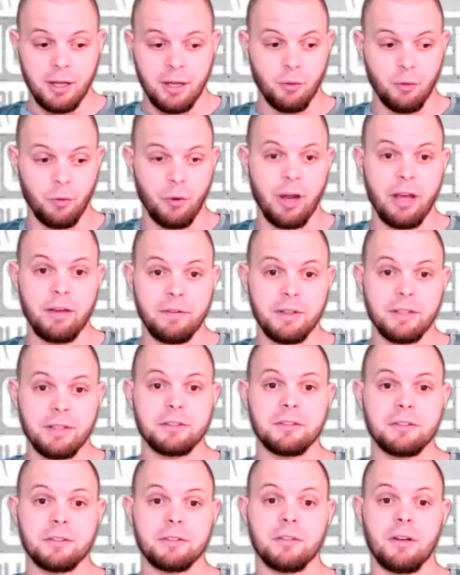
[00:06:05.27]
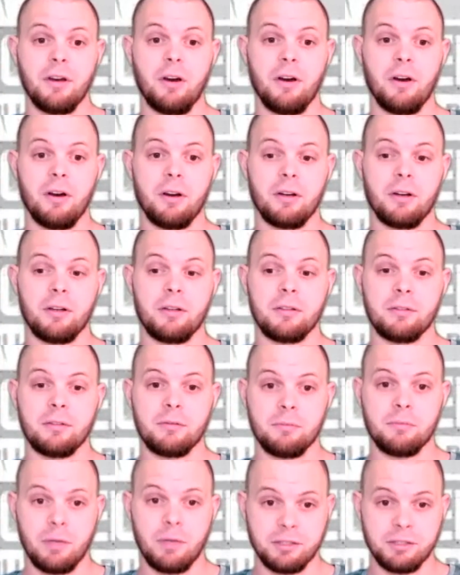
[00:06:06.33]
The Ravens are
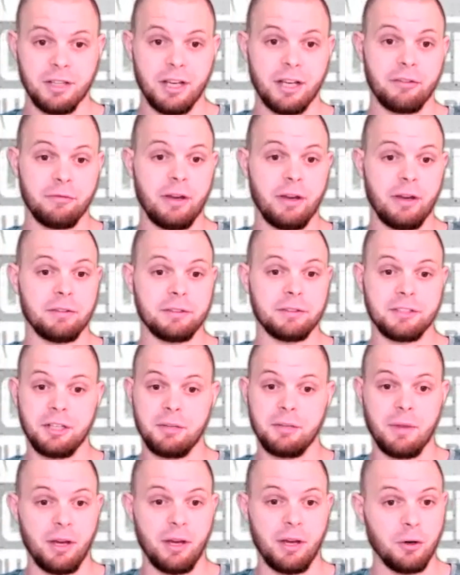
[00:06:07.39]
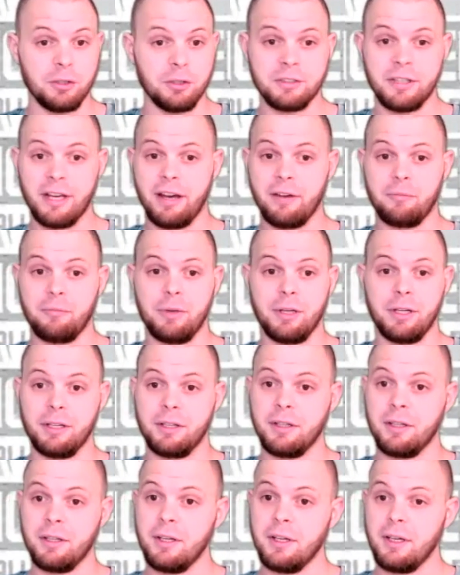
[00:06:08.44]
my second favorite team. They always have been.